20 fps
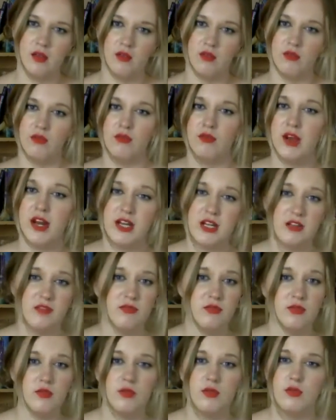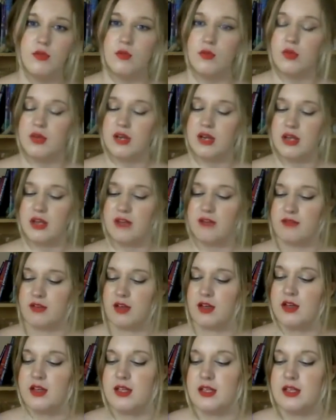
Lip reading: ready for whatever